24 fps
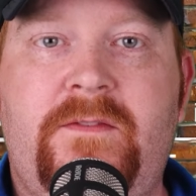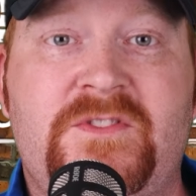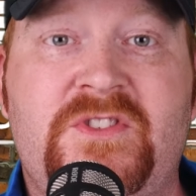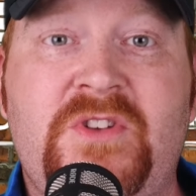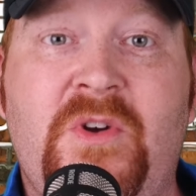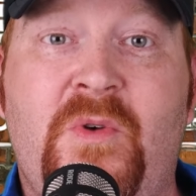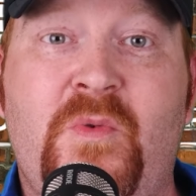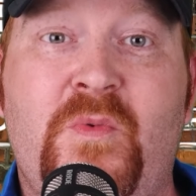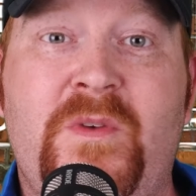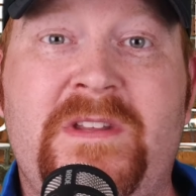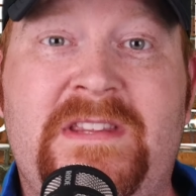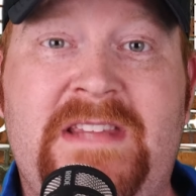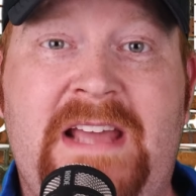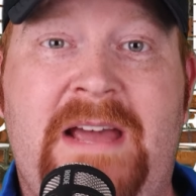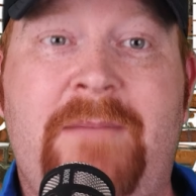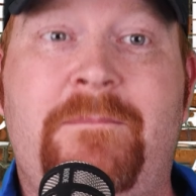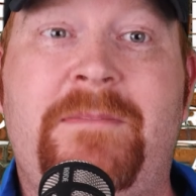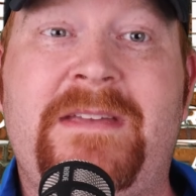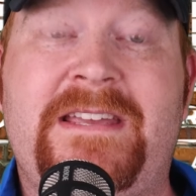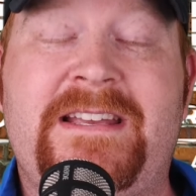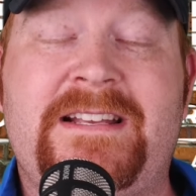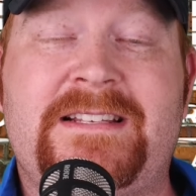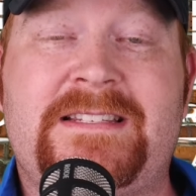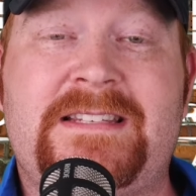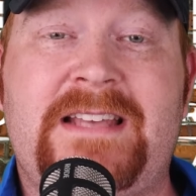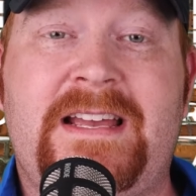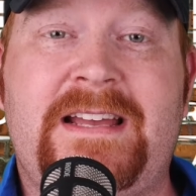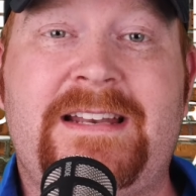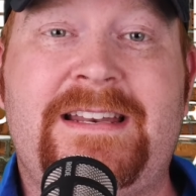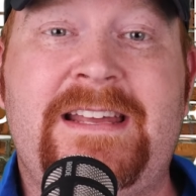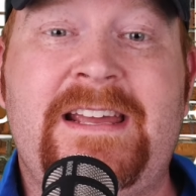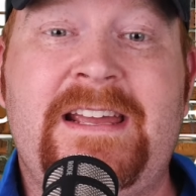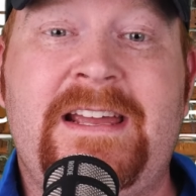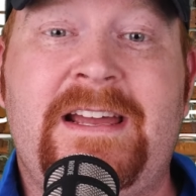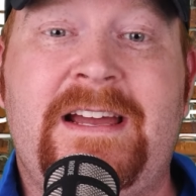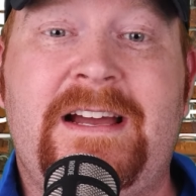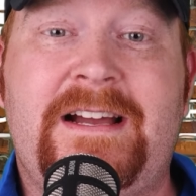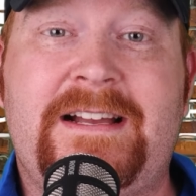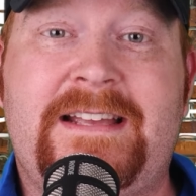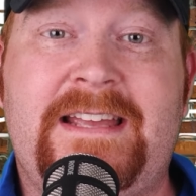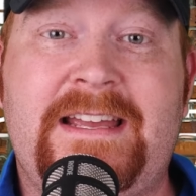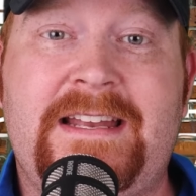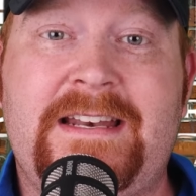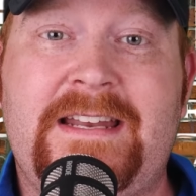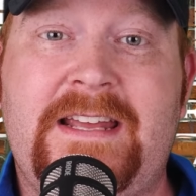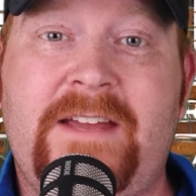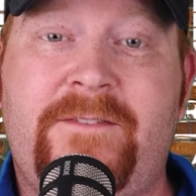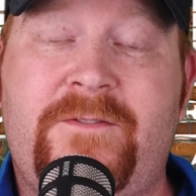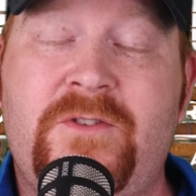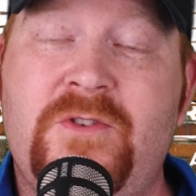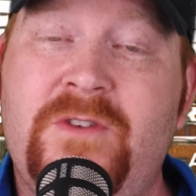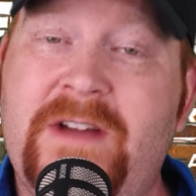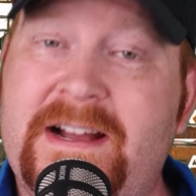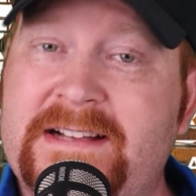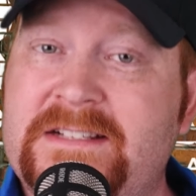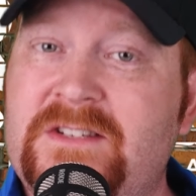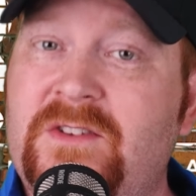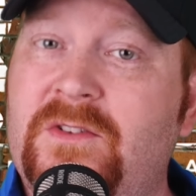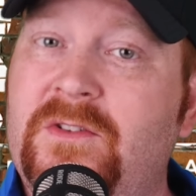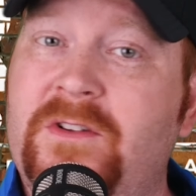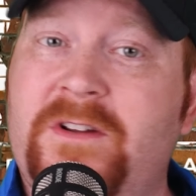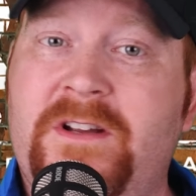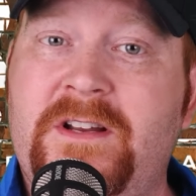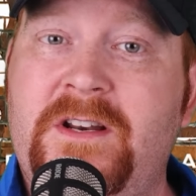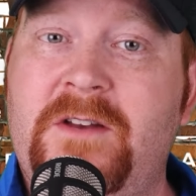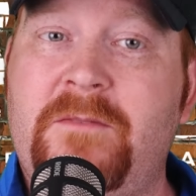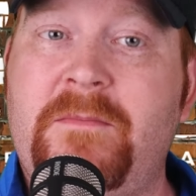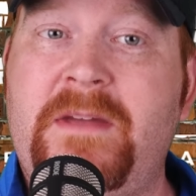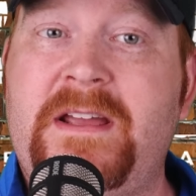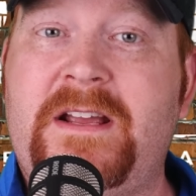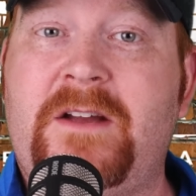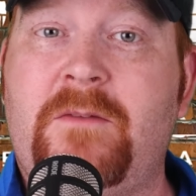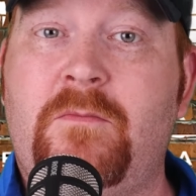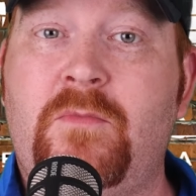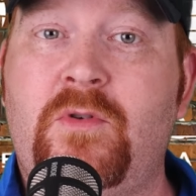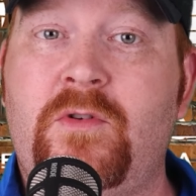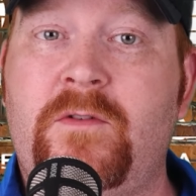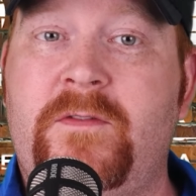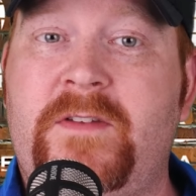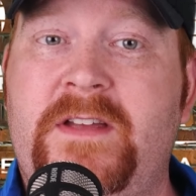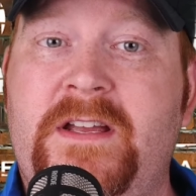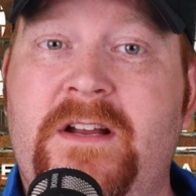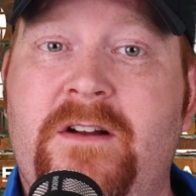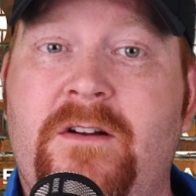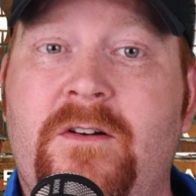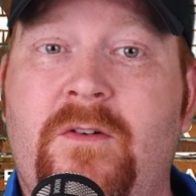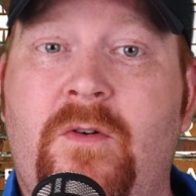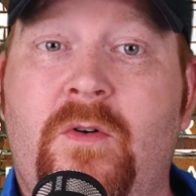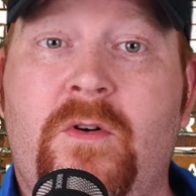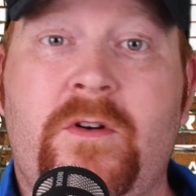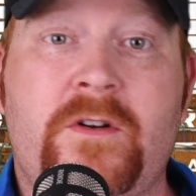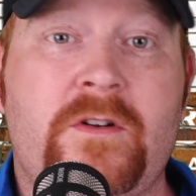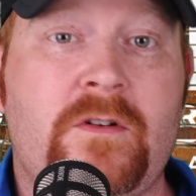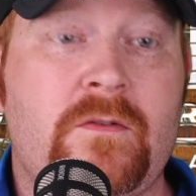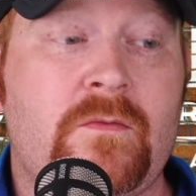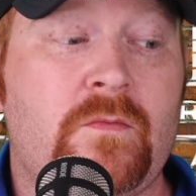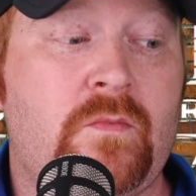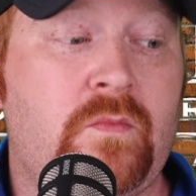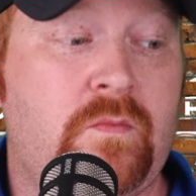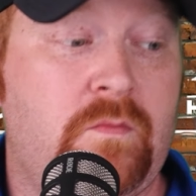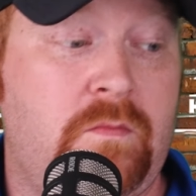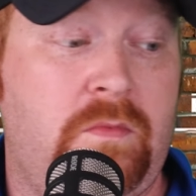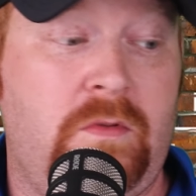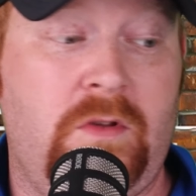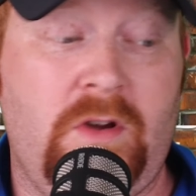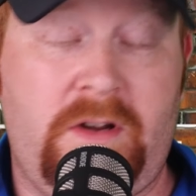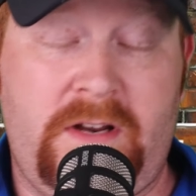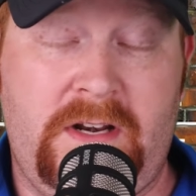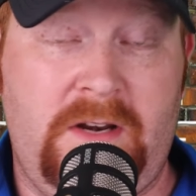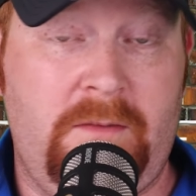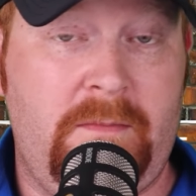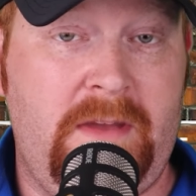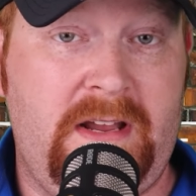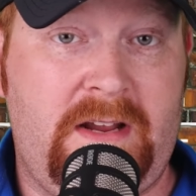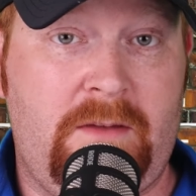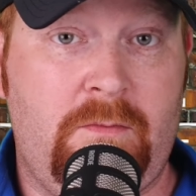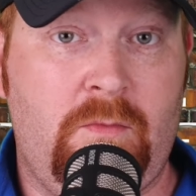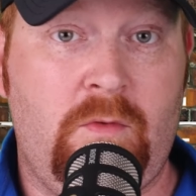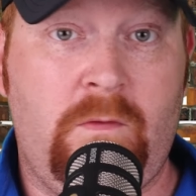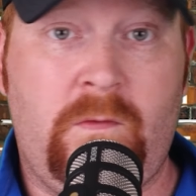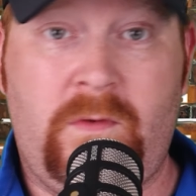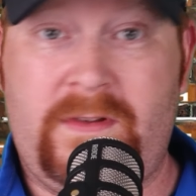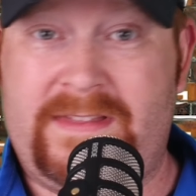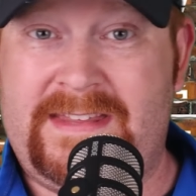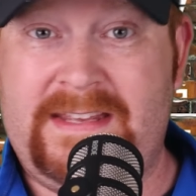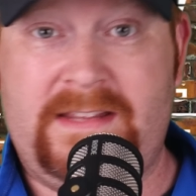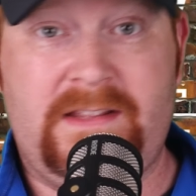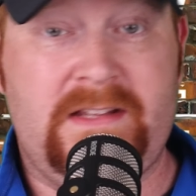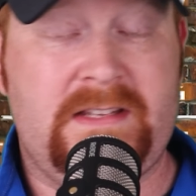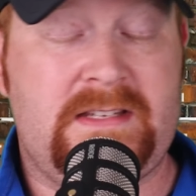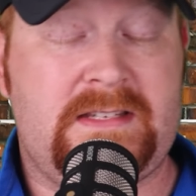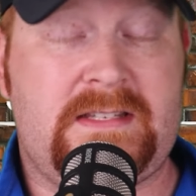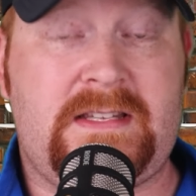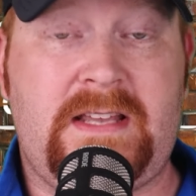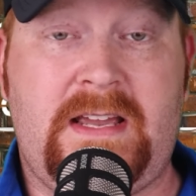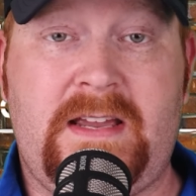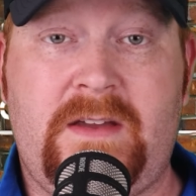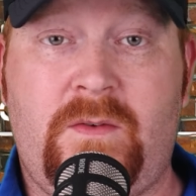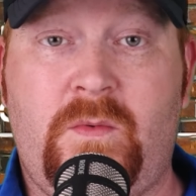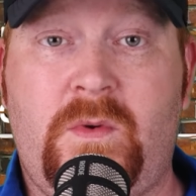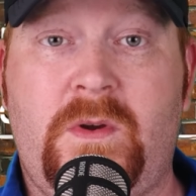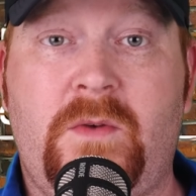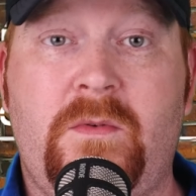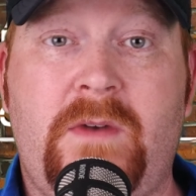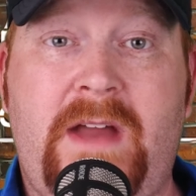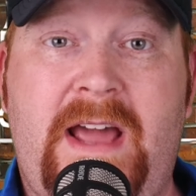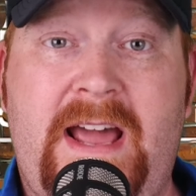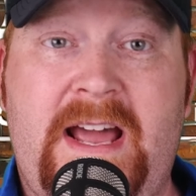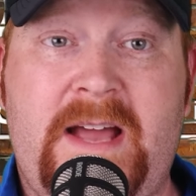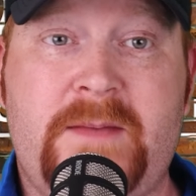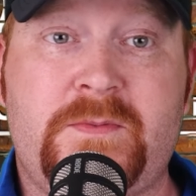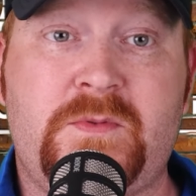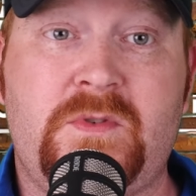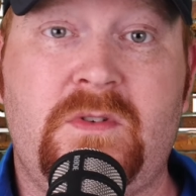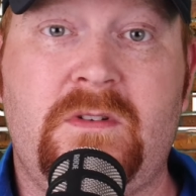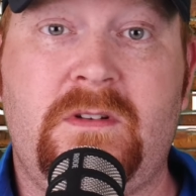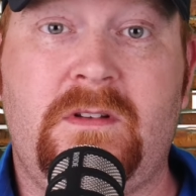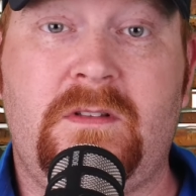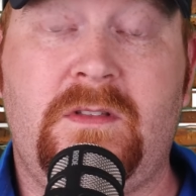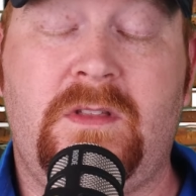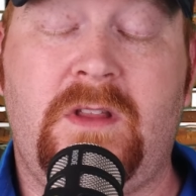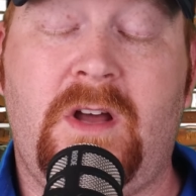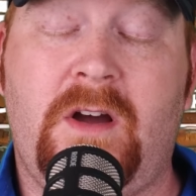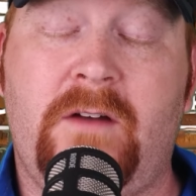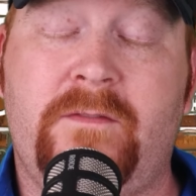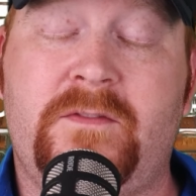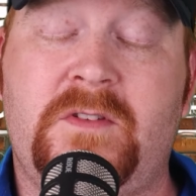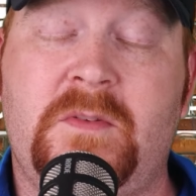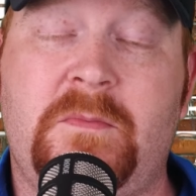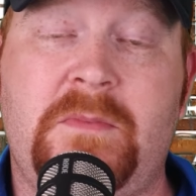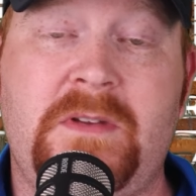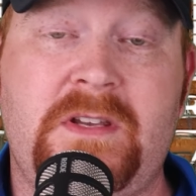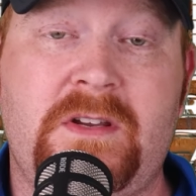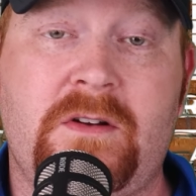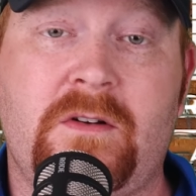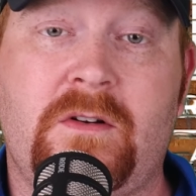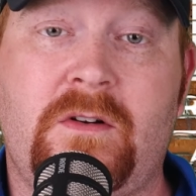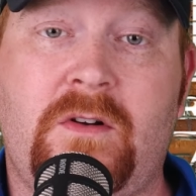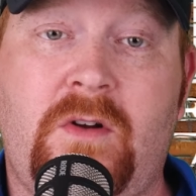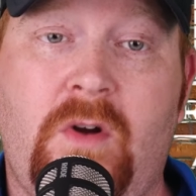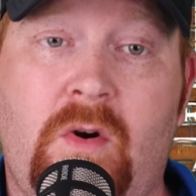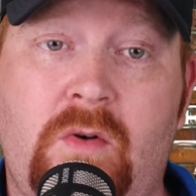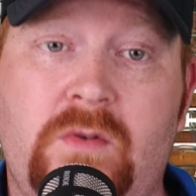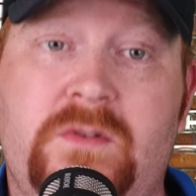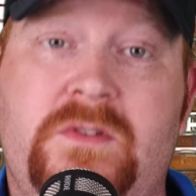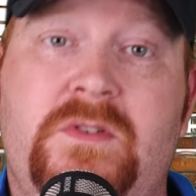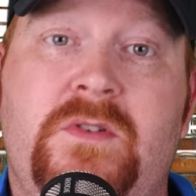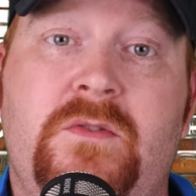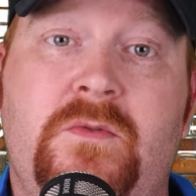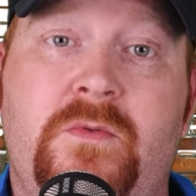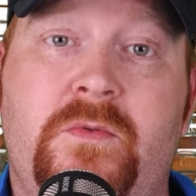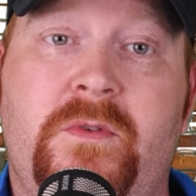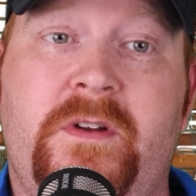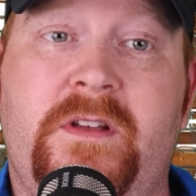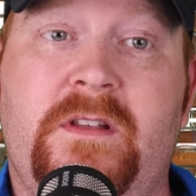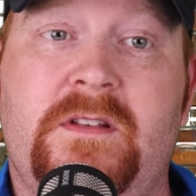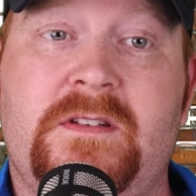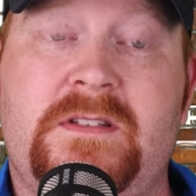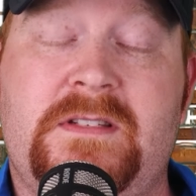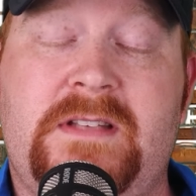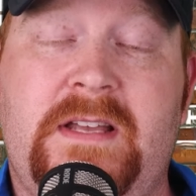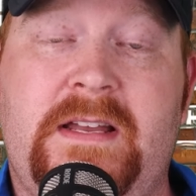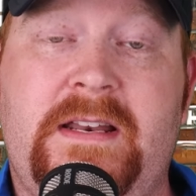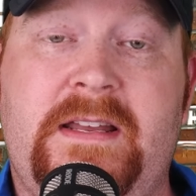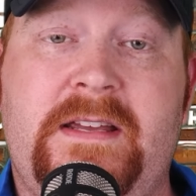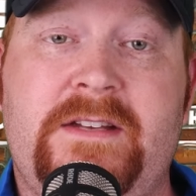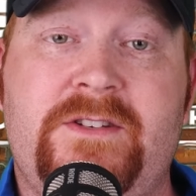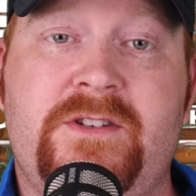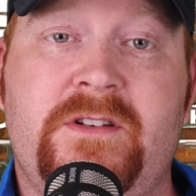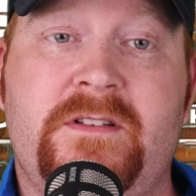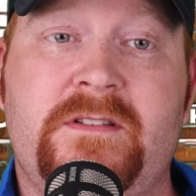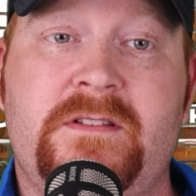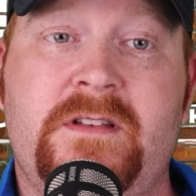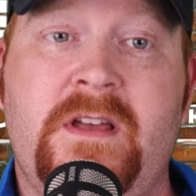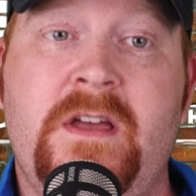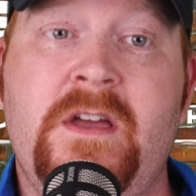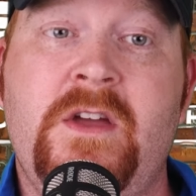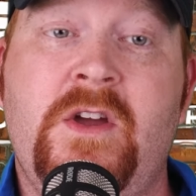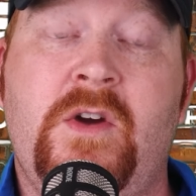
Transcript: So with that being said, again, if you guys are looking to make a move here, or you're looking to make a move within the state, we would absolutely love to be your go-to real estate agents.